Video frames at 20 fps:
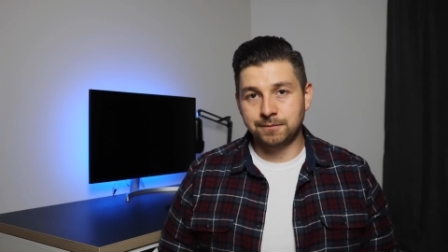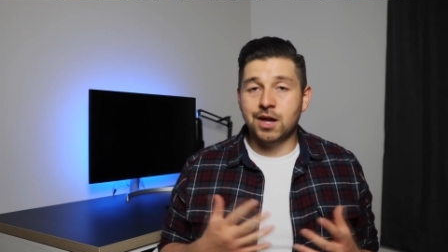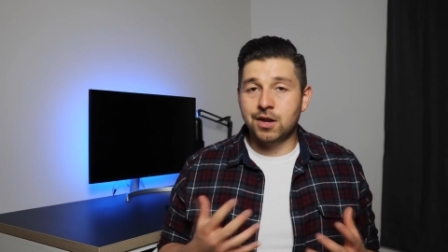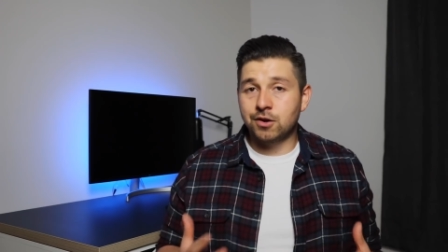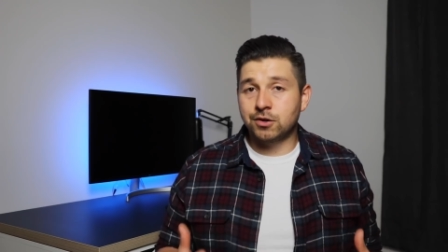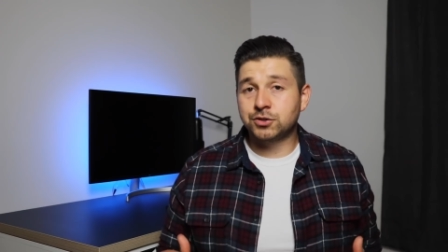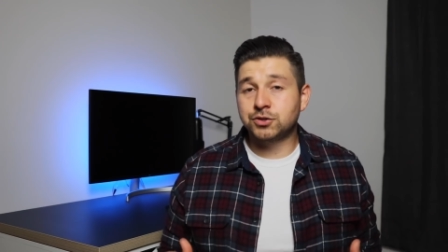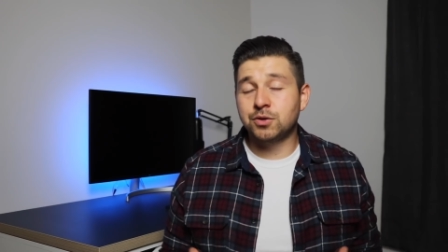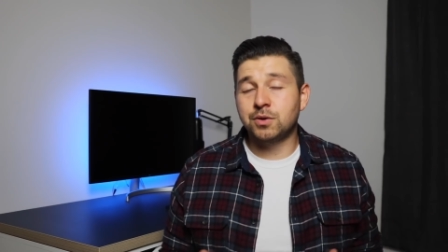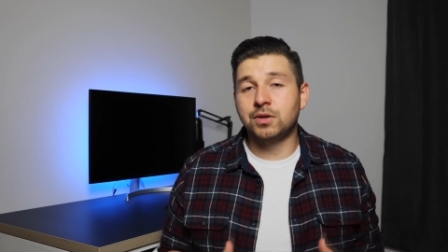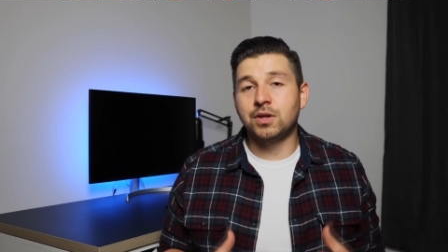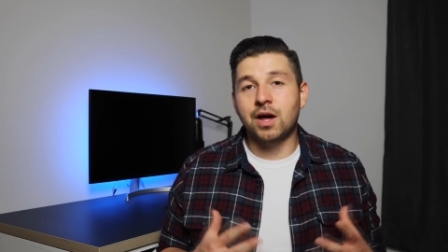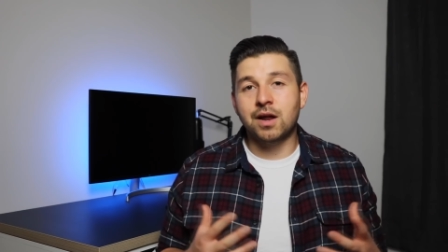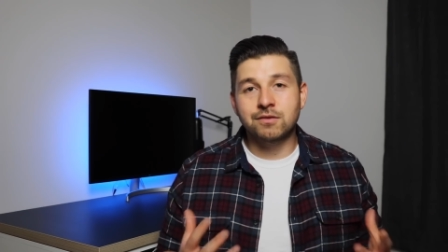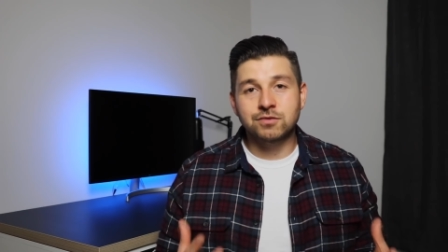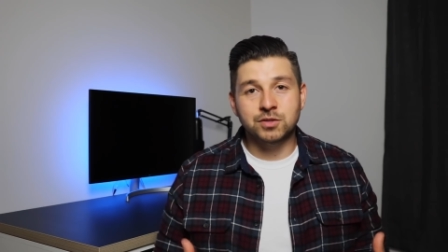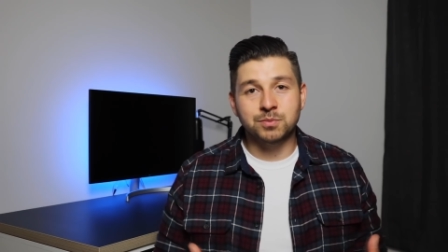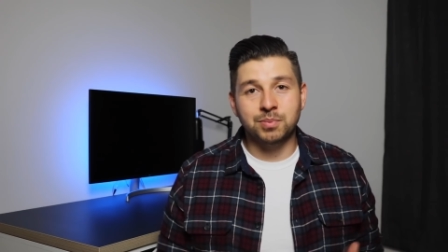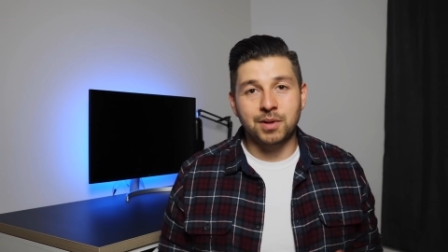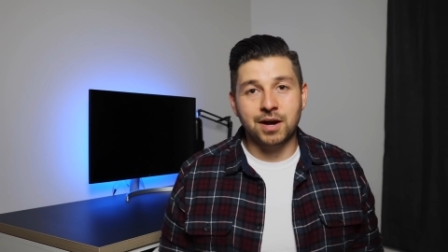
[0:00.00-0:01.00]
And also, a lot
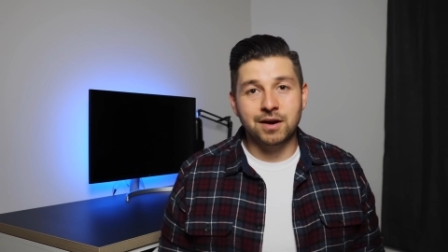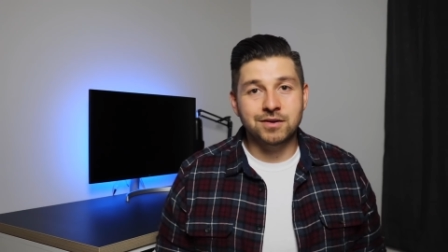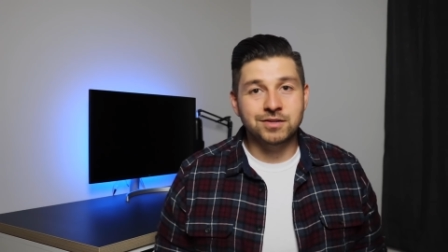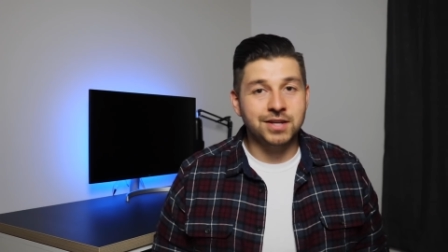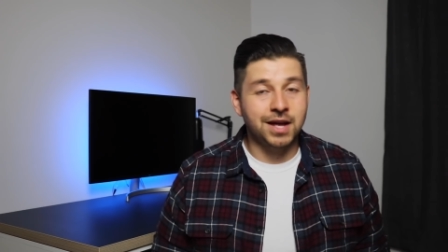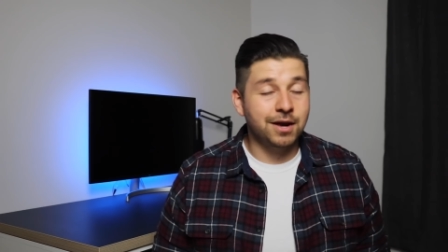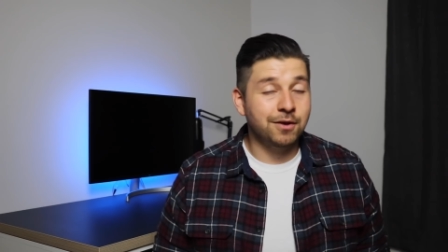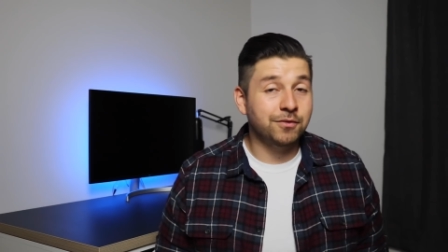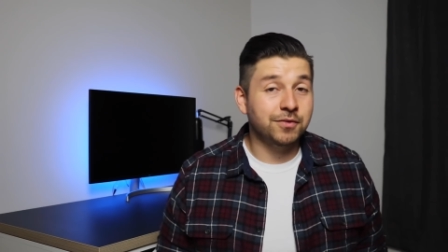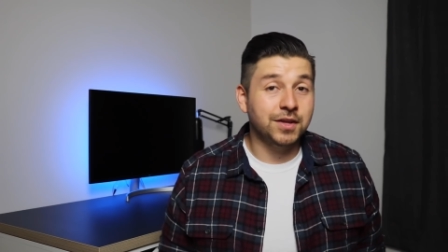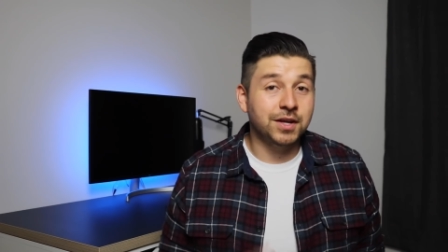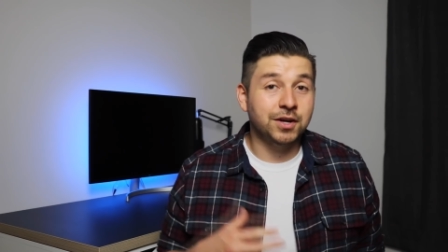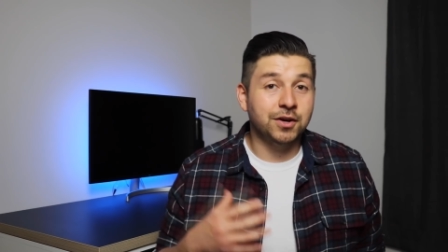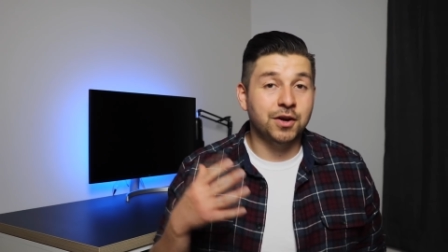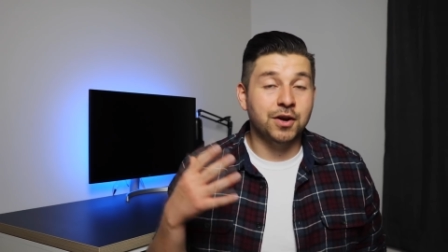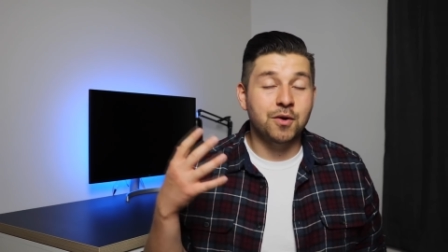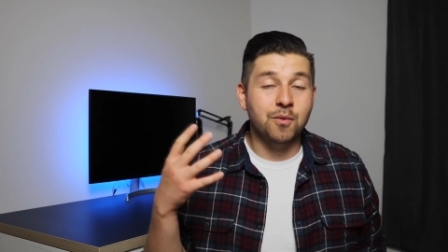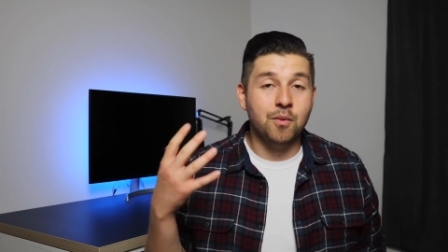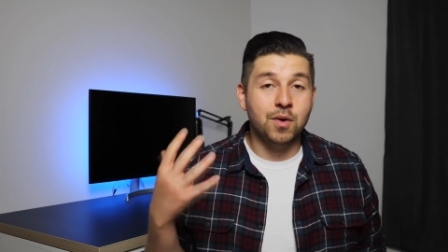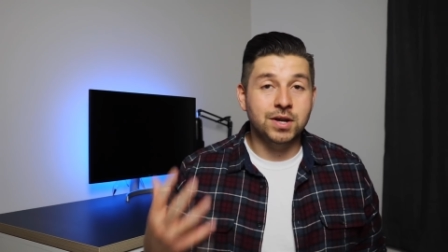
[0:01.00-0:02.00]
of suppliers I don't think are
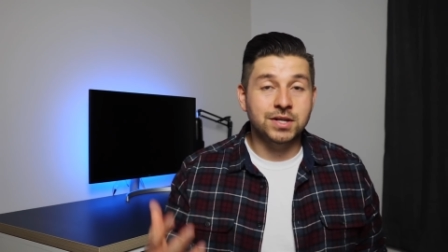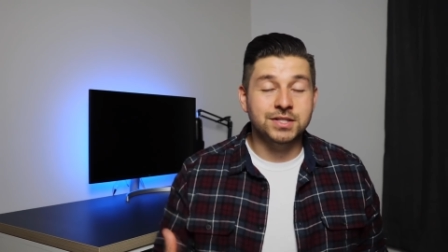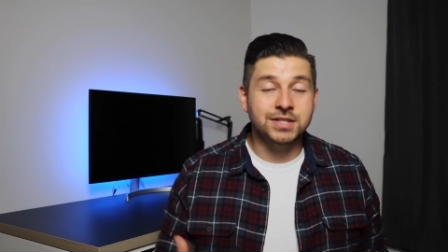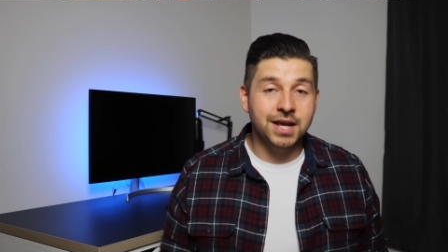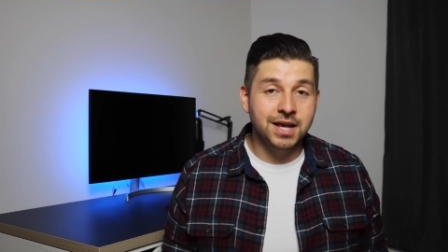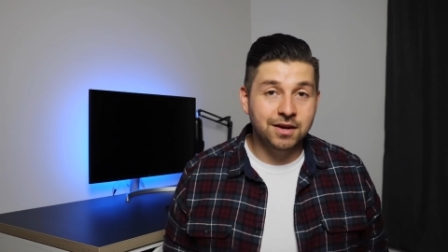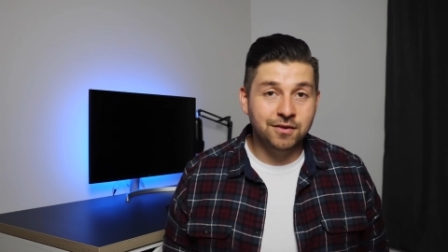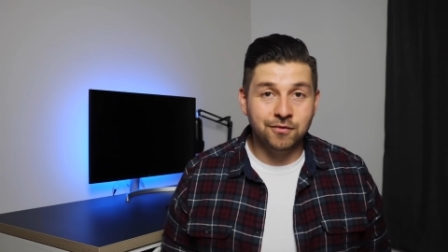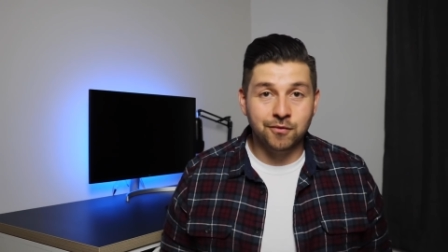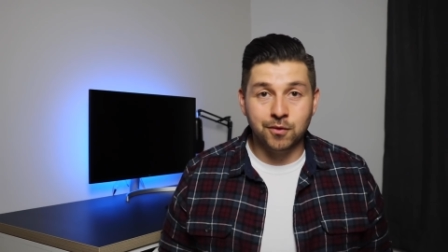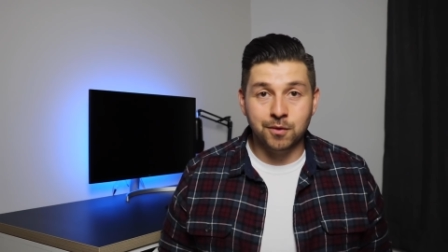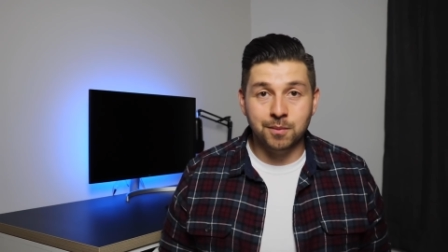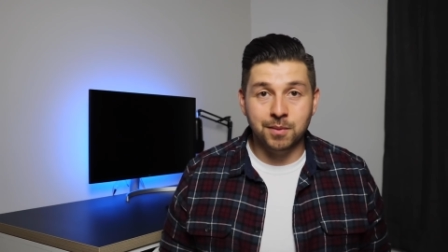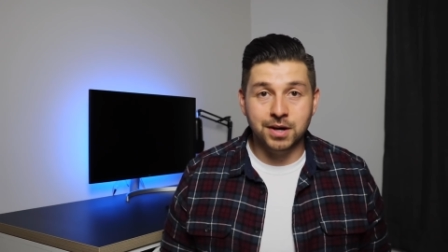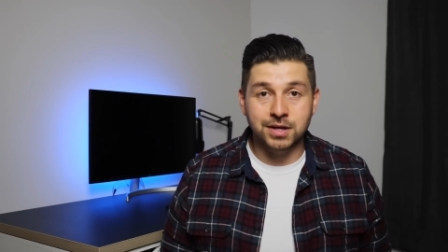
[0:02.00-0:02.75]
going to want to take four